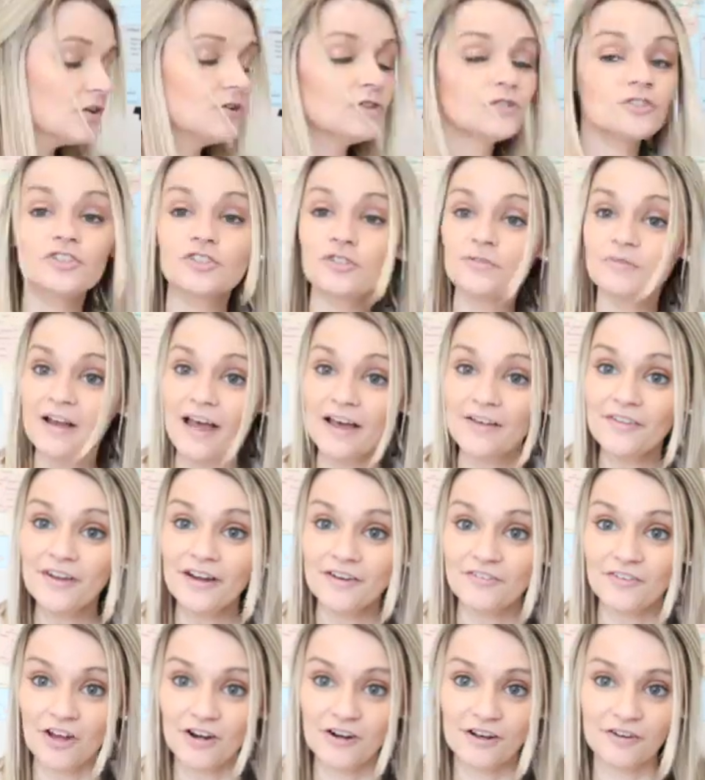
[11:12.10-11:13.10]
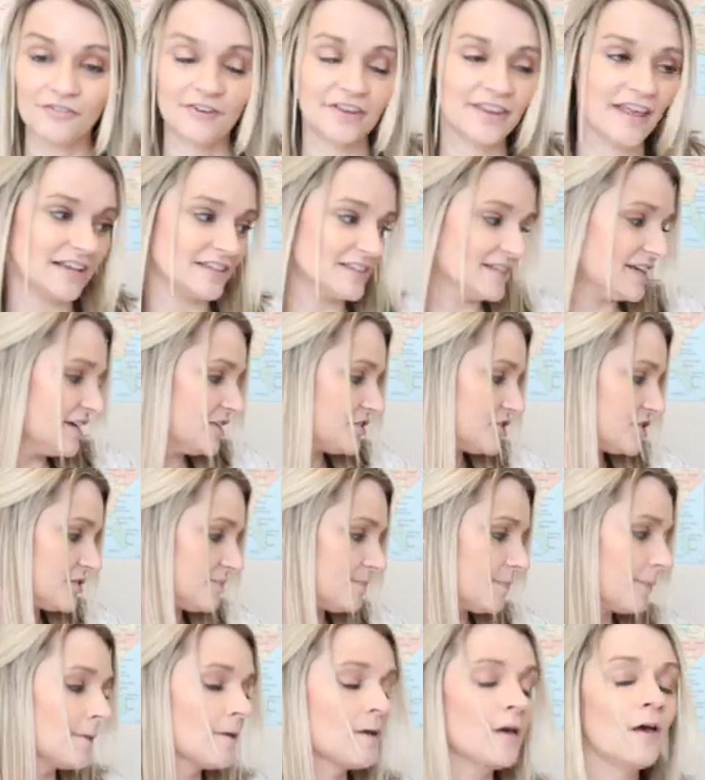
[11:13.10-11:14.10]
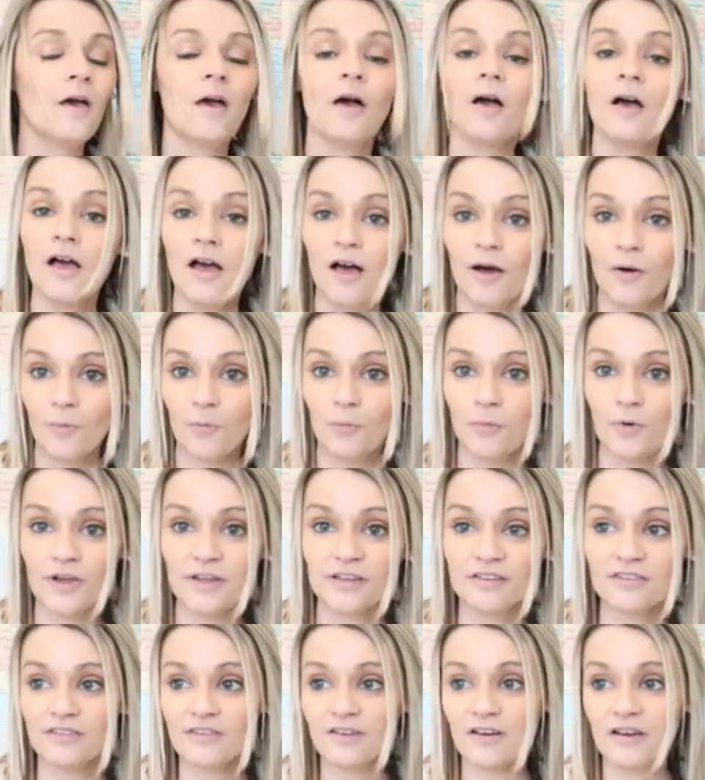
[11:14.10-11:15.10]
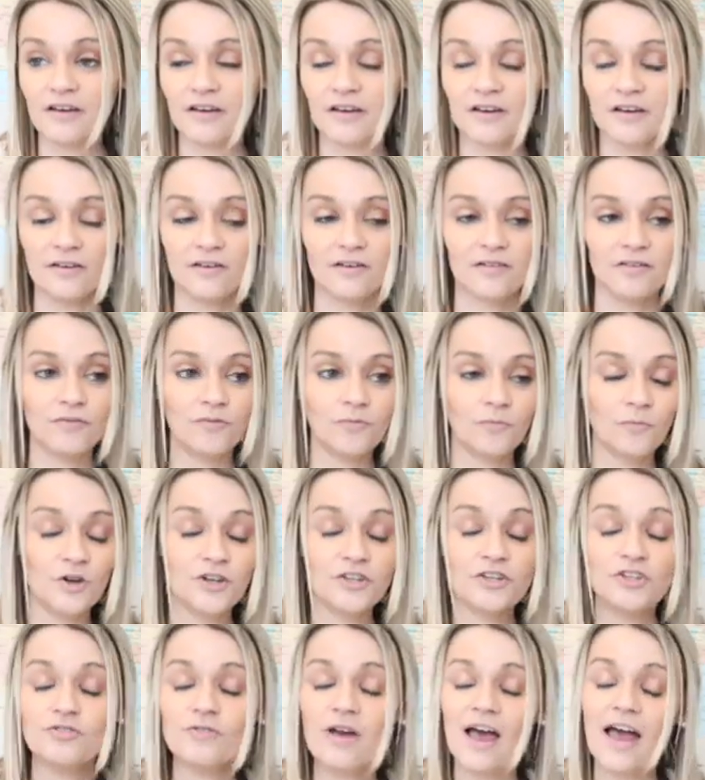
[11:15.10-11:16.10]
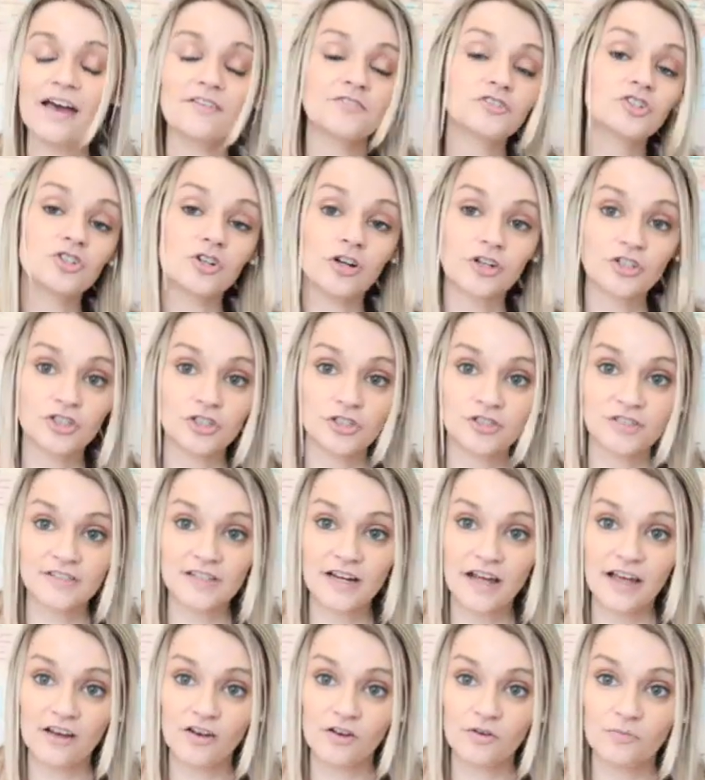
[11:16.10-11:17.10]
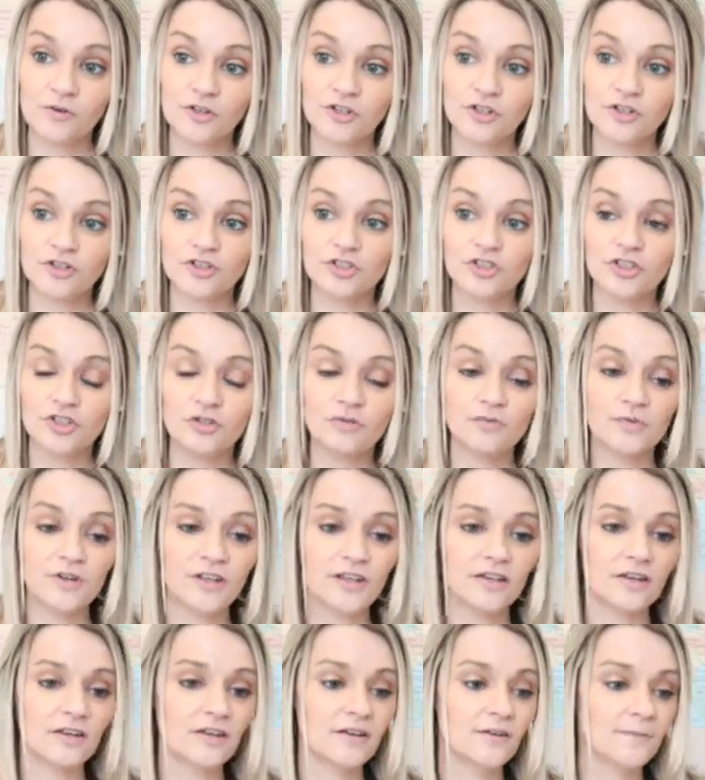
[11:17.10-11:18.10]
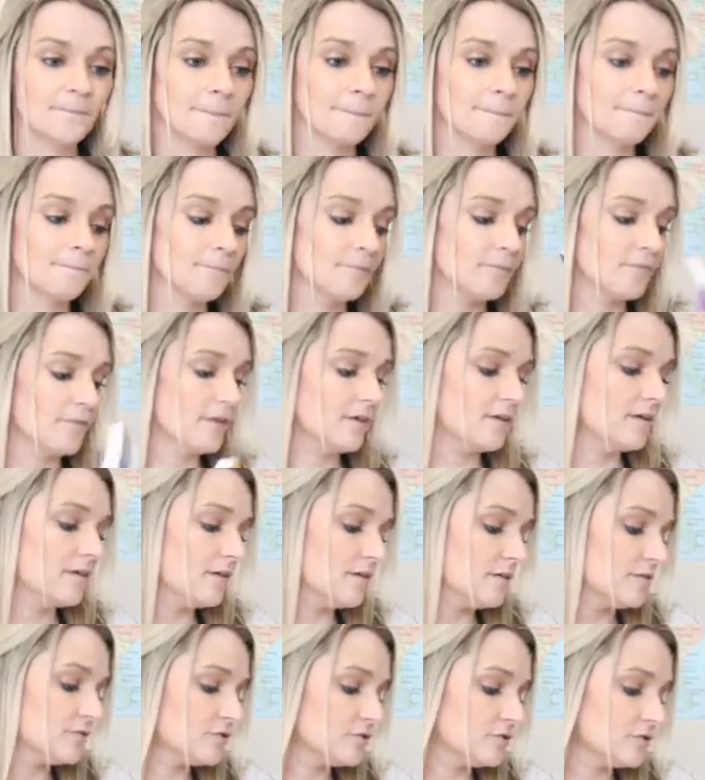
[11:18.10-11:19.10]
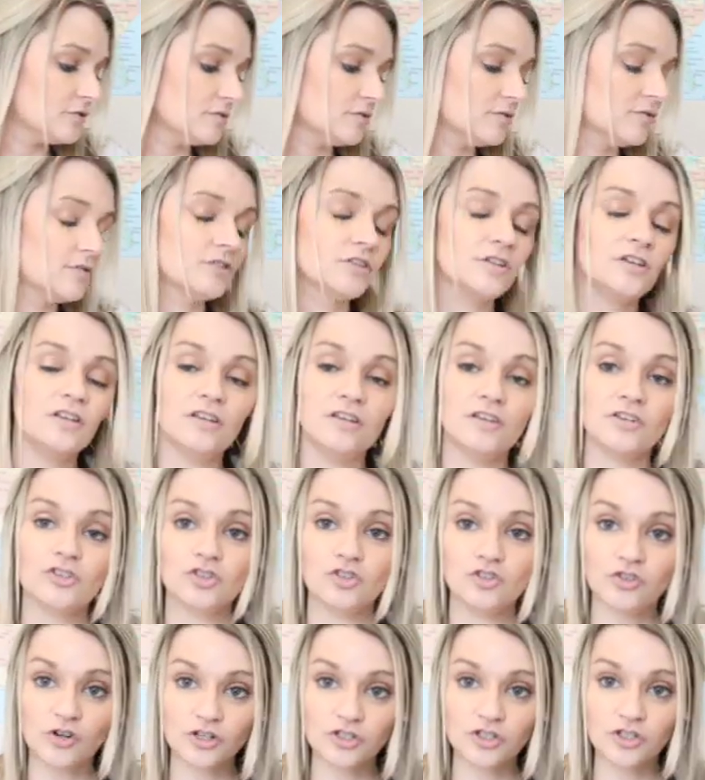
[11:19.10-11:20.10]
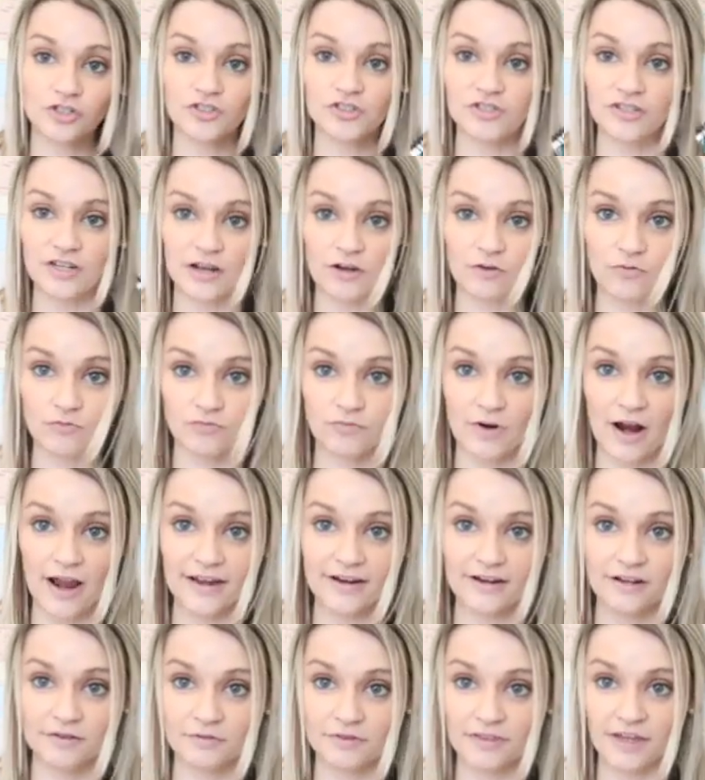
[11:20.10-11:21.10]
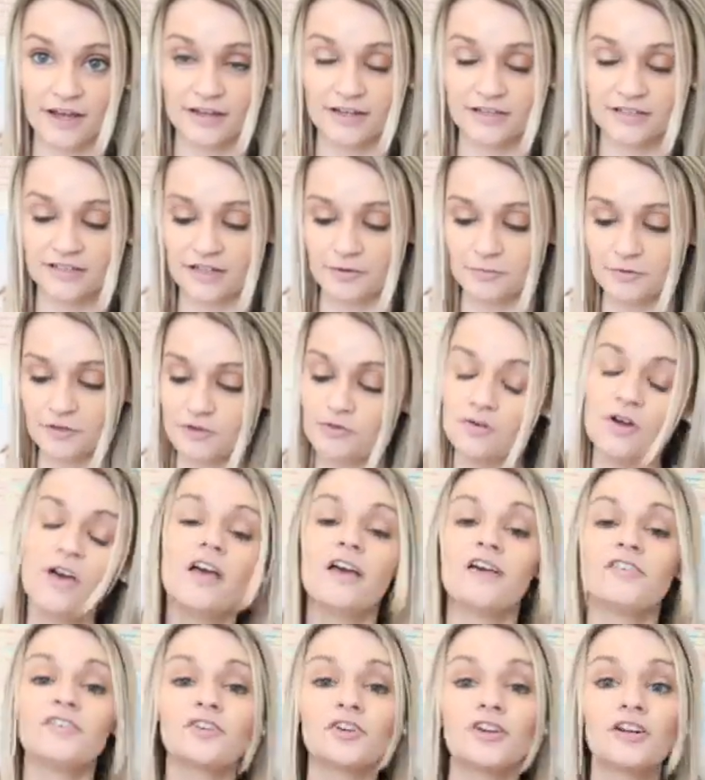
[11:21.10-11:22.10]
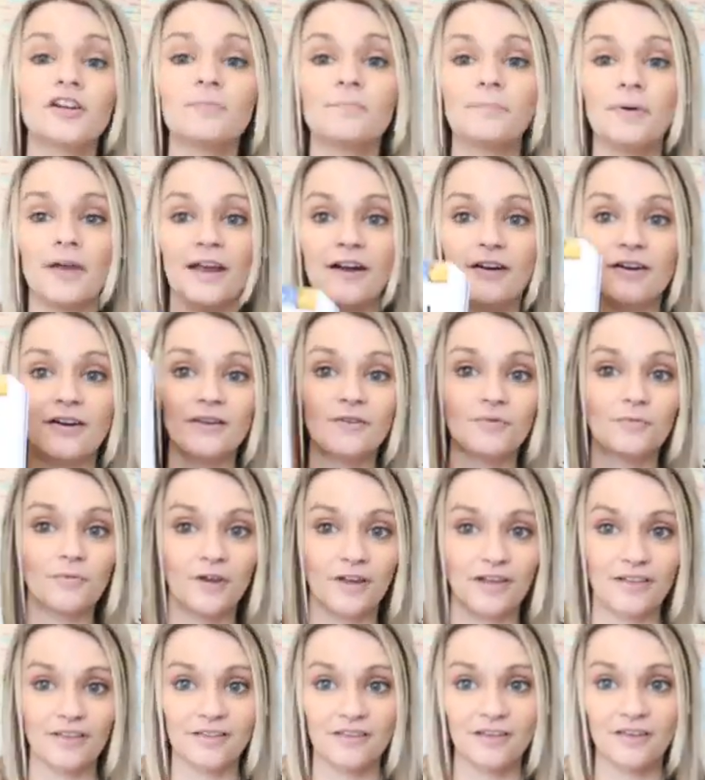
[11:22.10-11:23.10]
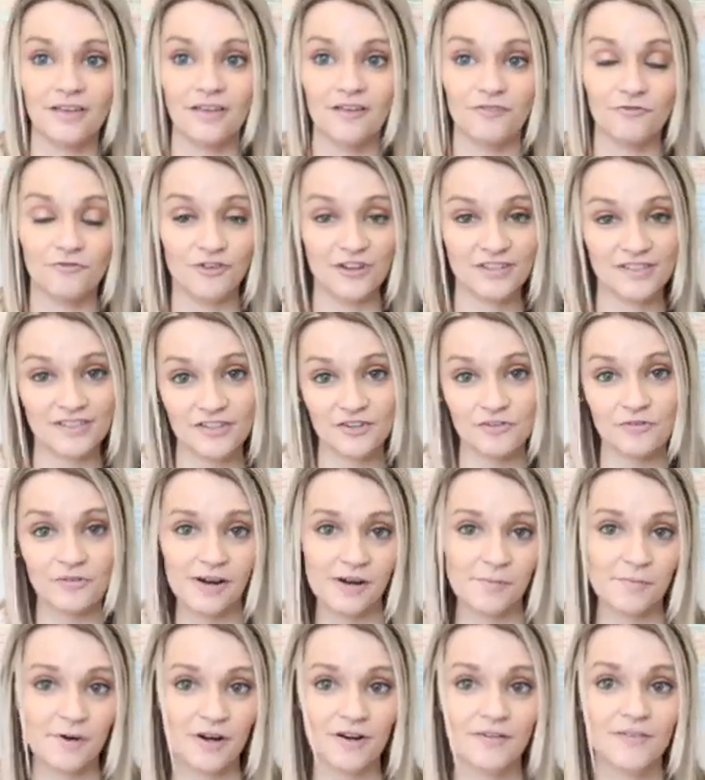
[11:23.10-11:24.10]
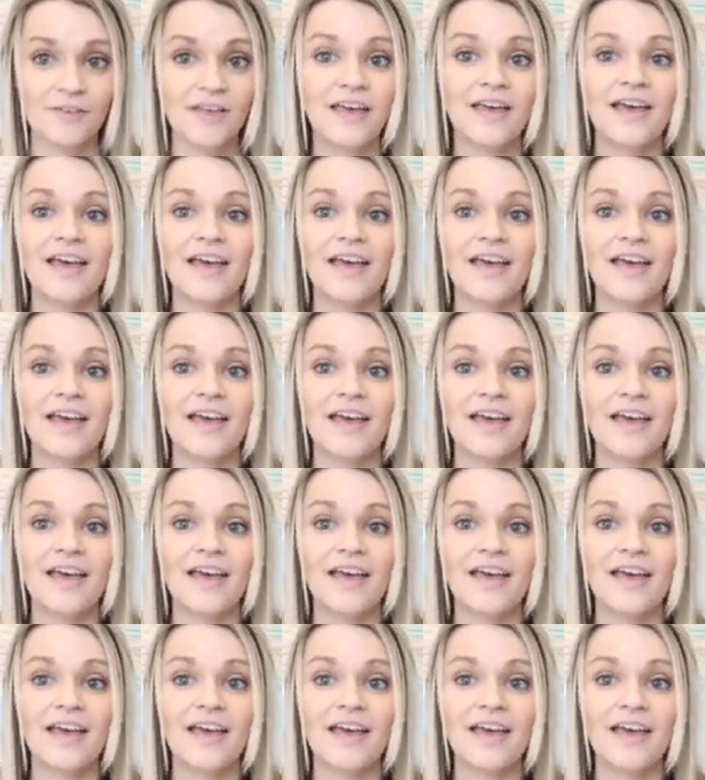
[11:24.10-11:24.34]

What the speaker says: So now that I've gone off on that tangent, when you have structure and style, and when you're doing the structure and style writing with IEW, you're going to pair it with Fix-It Grammar.